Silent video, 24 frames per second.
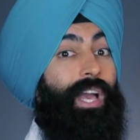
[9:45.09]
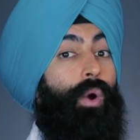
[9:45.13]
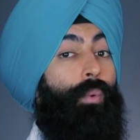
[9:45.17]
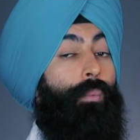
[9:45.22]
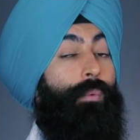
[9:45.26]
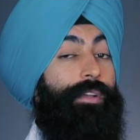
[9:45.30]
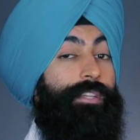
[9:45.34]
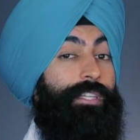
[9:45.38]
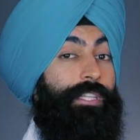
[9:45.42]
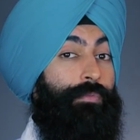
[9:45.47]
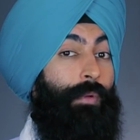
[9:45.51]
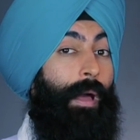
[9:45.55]

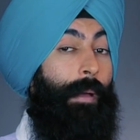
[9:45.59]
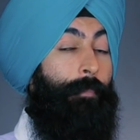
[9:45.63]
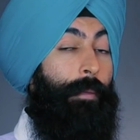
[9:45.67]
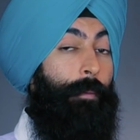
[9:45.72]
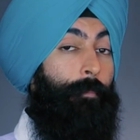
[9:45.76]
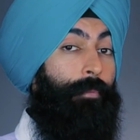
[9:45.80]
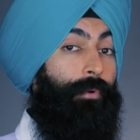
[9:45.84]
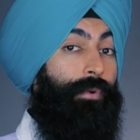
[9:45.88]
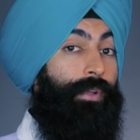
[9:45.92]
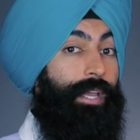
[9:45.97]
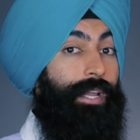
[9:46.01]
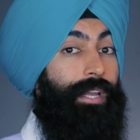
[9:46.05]
which is why
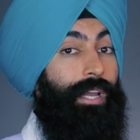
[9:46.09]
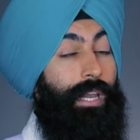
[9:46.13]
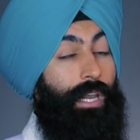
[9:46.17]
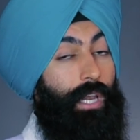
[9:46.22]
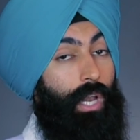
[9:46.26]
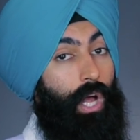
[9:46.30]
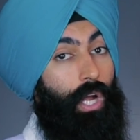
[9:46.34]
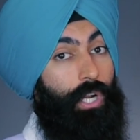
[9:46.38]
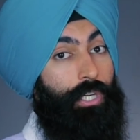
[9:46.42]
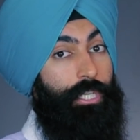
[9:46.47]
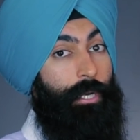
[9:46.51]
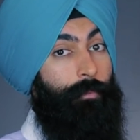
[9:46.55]
people get
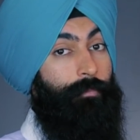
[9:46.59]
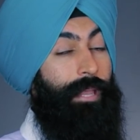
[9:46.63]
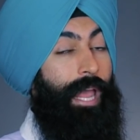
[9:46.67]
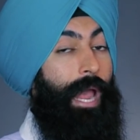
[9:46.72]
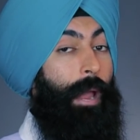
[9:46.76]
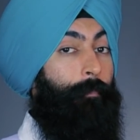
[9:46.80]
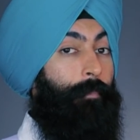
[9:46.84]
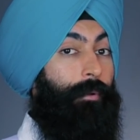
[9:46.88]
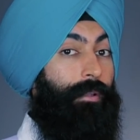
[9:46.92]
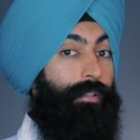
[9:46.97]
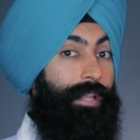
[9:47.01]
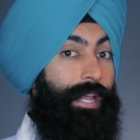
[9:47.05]
long-term
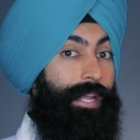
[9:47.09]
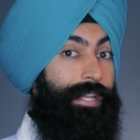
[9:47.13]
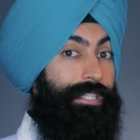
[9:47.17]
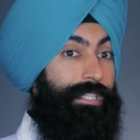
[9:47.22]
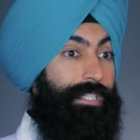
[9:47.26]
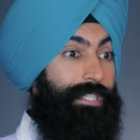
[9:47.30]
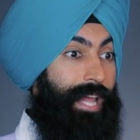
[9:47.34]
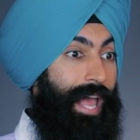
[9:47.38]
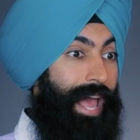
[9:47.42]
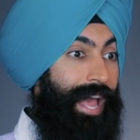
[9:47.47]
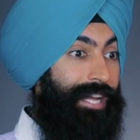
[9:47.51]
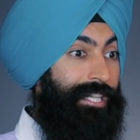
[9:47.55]
capital gains
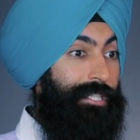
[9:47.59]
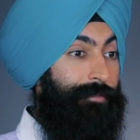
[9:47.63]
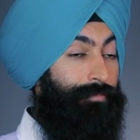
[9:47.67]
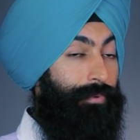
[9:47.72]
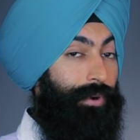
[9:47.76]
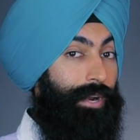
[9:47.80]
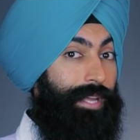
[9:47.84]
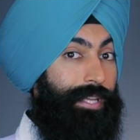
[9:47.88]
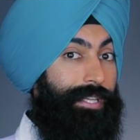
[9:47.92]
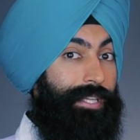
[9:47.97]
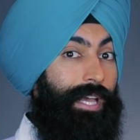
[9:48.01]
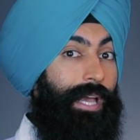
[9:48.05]
tax
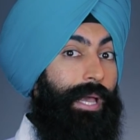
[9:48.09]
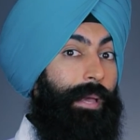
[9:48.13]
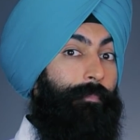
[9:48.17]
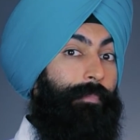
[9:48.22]
break,